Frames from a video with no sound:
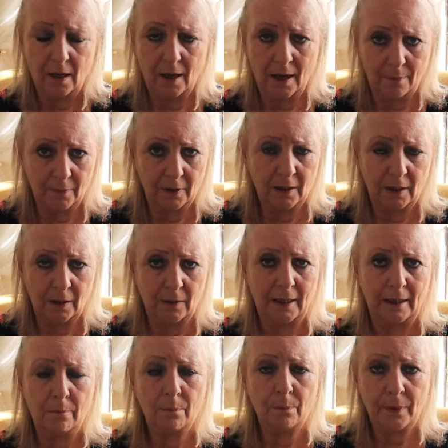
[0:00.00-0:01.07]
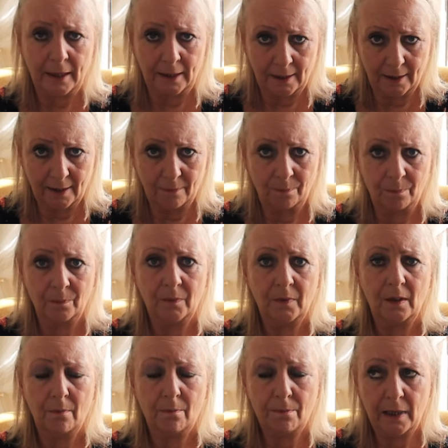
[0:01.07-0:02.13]
absolutely beaten,
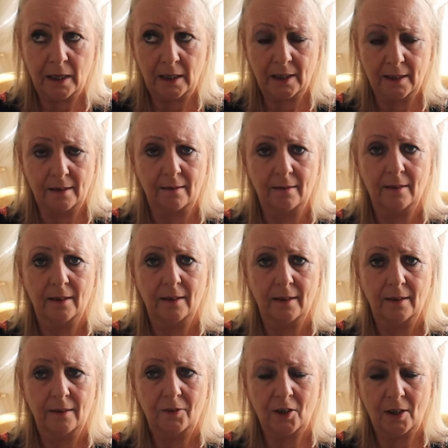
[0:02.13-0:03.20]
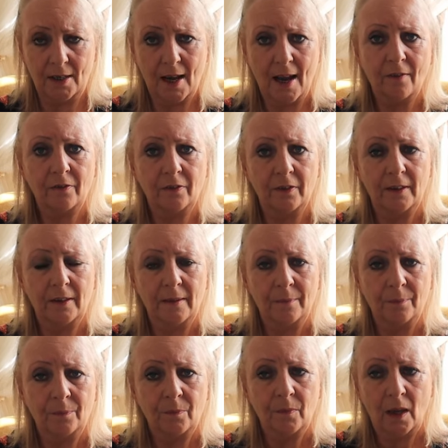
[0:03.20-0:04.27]
beaten to death
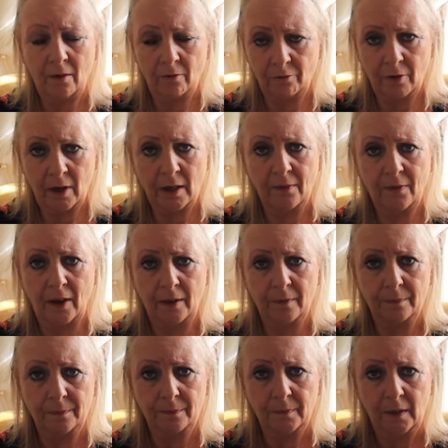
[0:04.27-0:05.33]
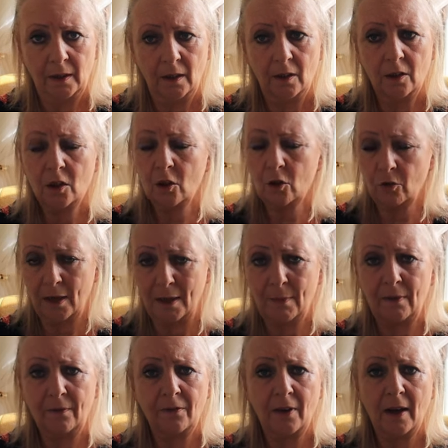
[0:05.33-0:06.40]
in front of her,
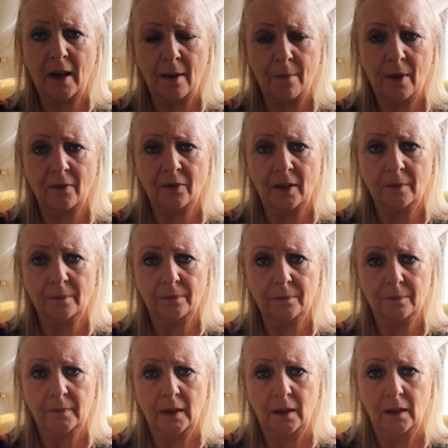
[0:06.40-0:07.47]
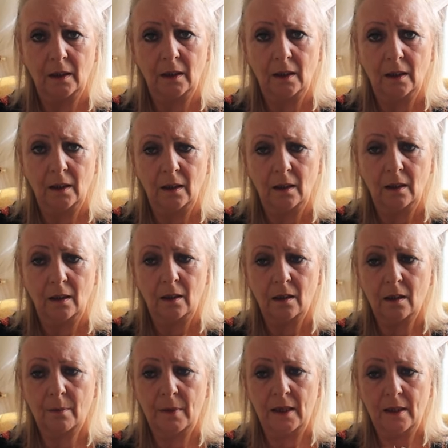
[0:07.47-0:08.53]
screaming for her mother.
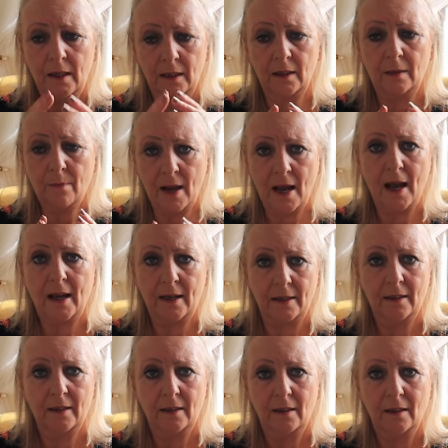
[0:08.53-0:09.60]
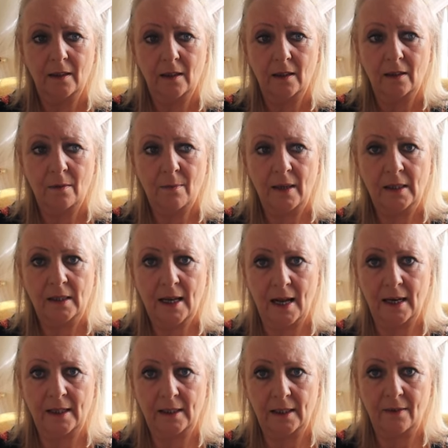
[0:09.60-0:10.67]
I mean, this man, the
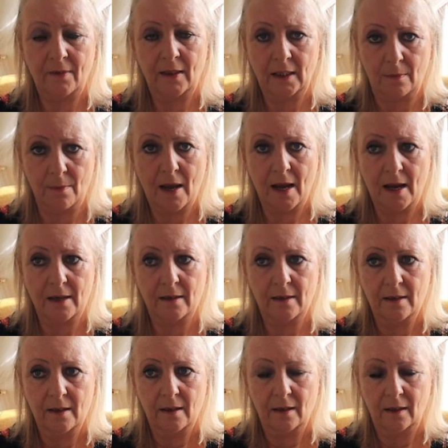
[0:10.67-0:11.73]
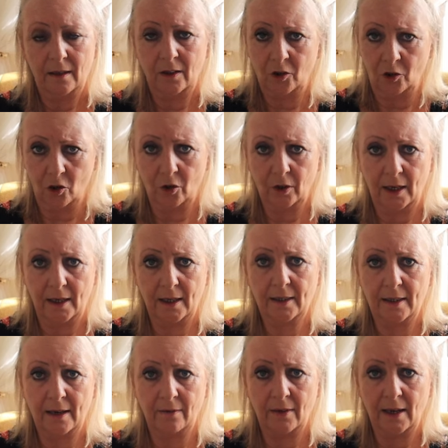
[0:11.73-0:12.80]
mentality of this man it's shocking,
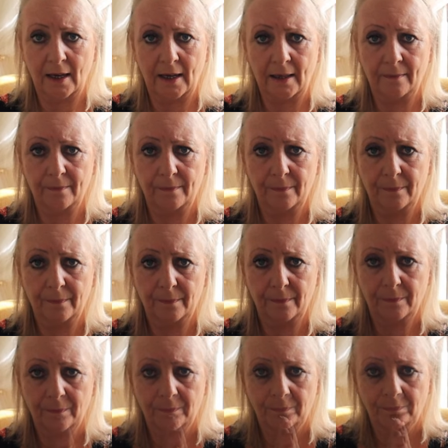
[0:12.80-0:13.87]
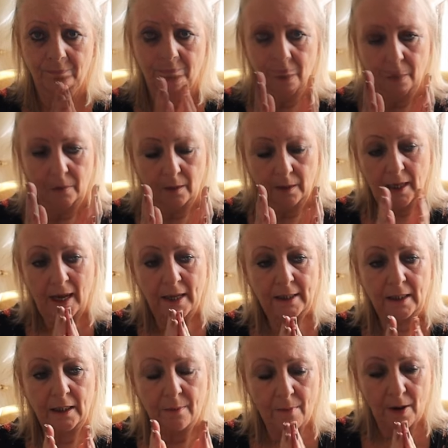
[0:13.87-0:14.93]
isn't it, really? So
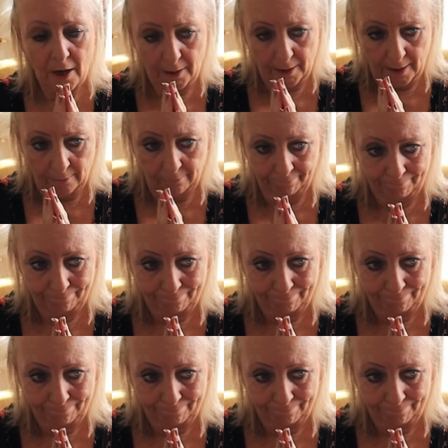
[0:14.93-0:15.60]
Casey's murder,